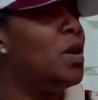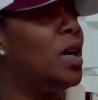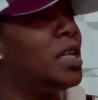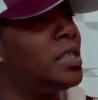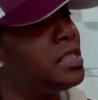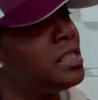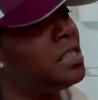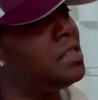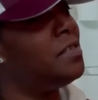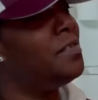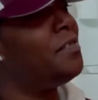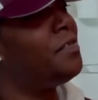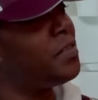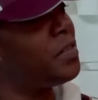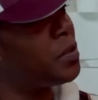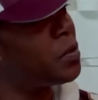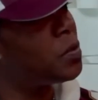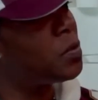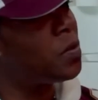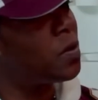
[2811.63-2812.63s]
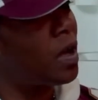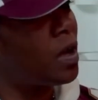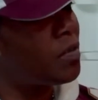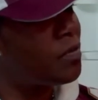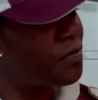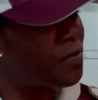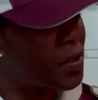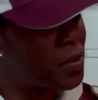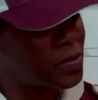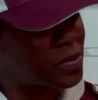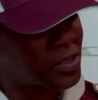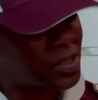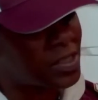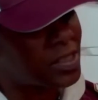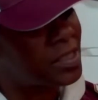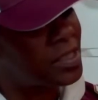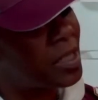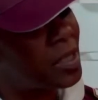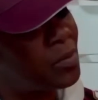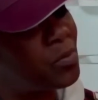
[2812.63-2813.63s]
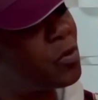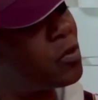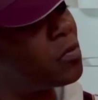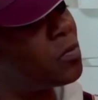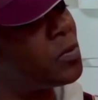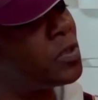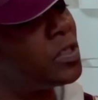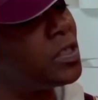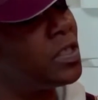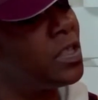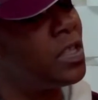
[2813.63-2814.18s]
I didn't feel. I felt it in that moment.